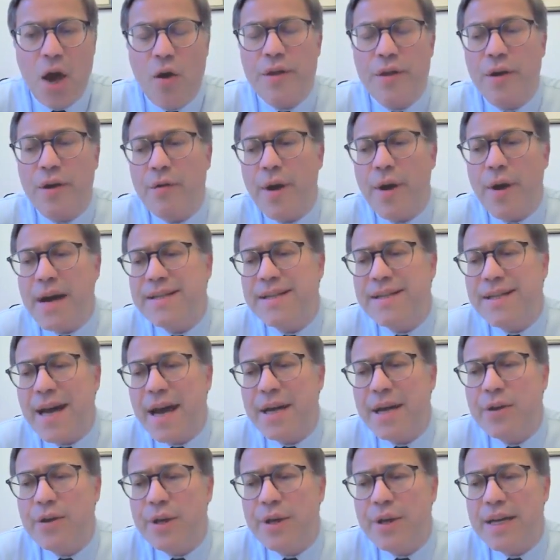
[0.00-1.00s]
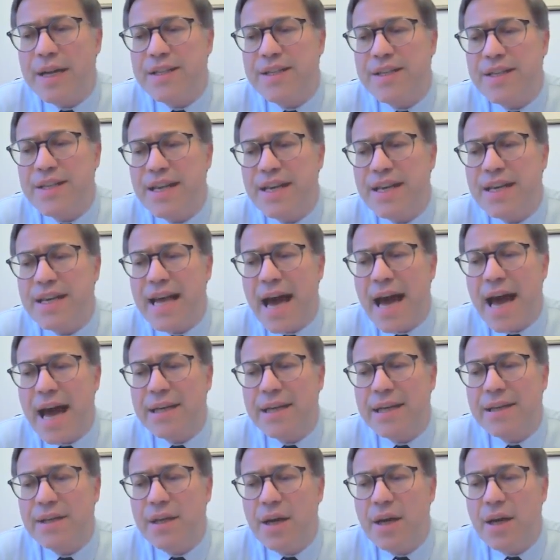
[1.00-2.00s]
On the right side, you can see
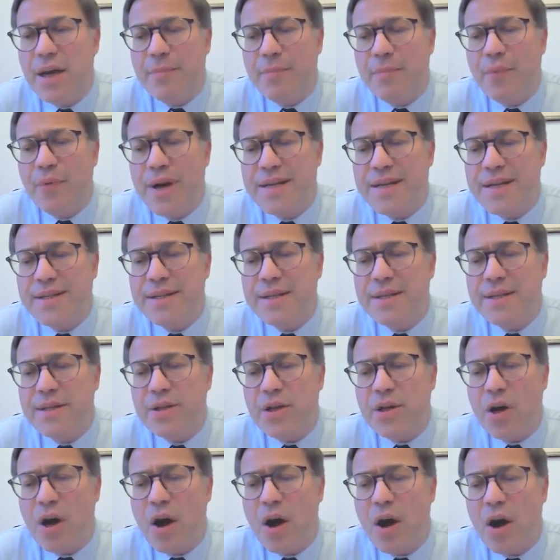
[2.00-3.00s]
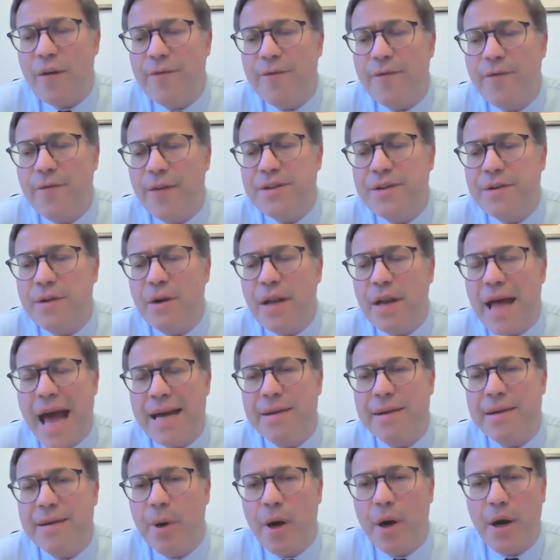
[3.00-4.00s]
that the presence of
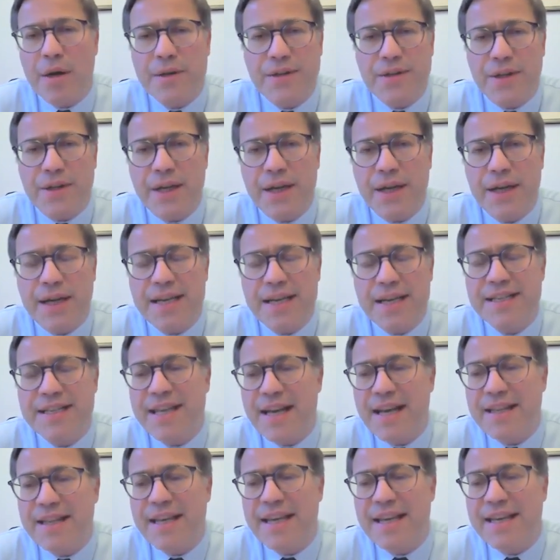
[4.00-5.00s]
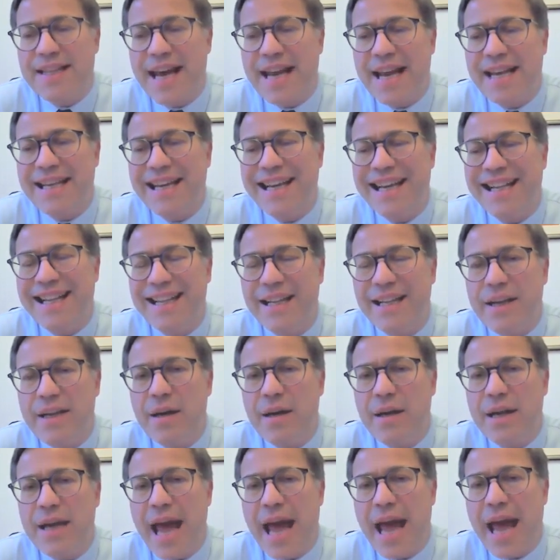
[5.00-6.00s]
visceral adiposity is something that
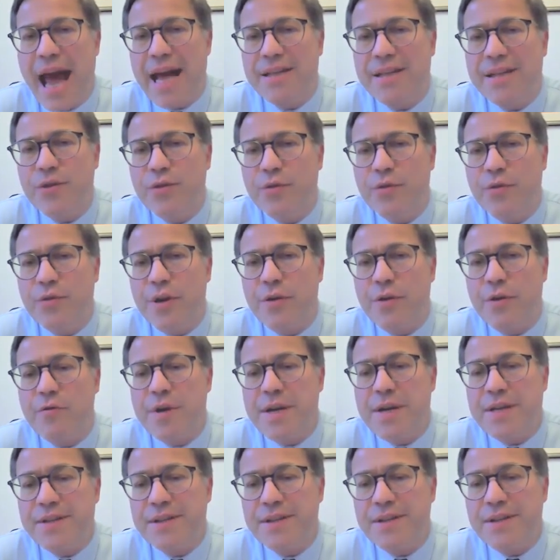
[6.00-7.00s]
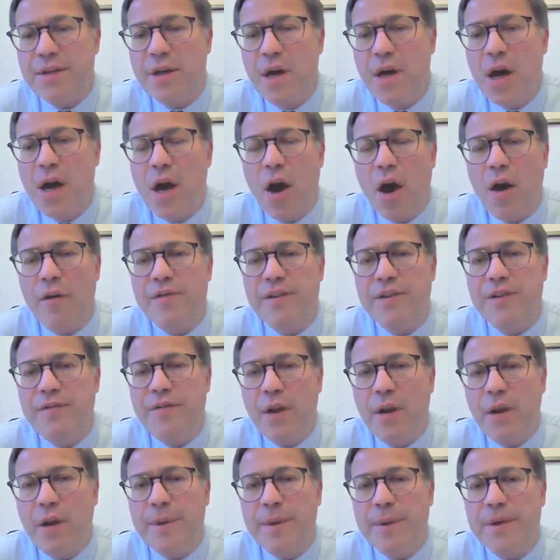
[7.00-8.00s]
clearly adds to the risk of
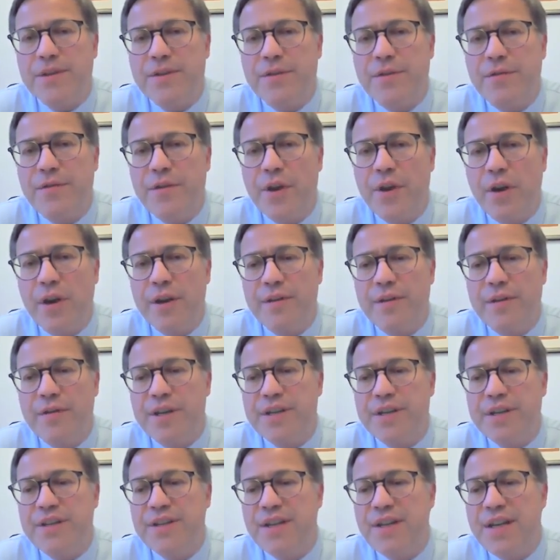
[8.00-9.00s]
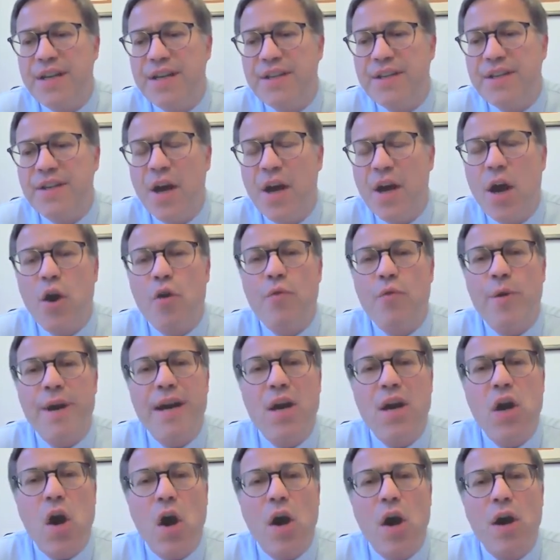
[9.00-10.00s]
developing severe liver disease,
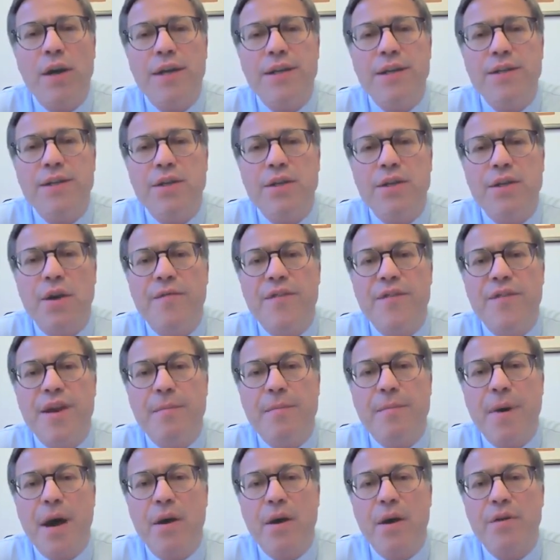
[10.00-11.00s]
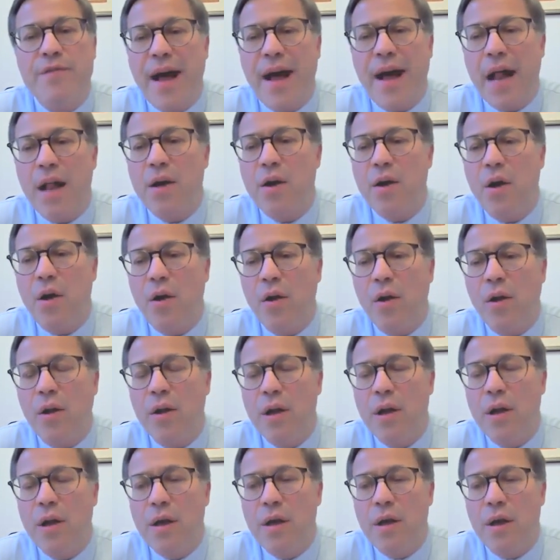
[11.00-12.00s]
regardless of the amount of
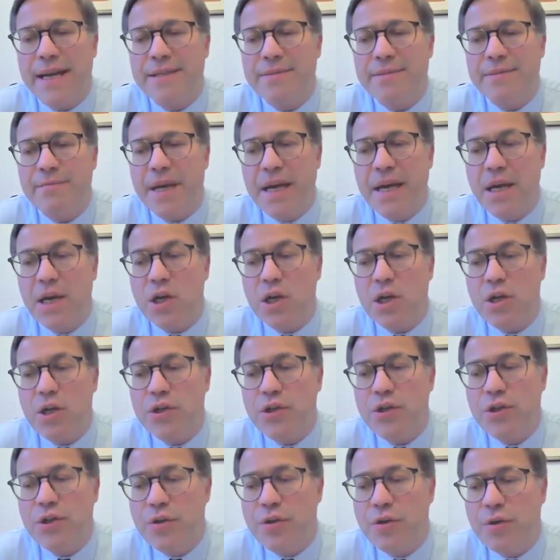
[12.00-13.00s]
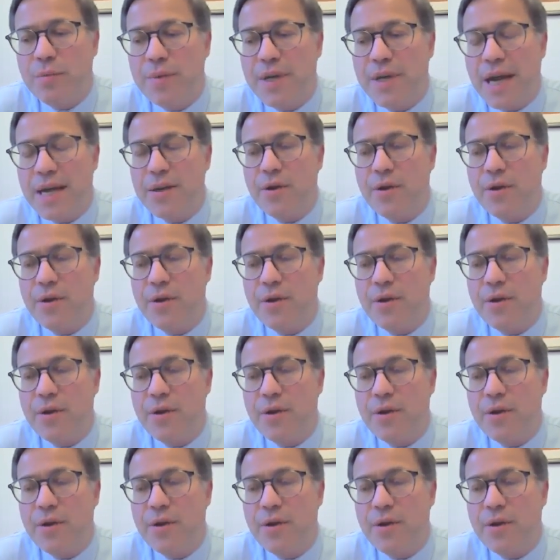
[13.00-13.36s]
alcohol that is being consumed.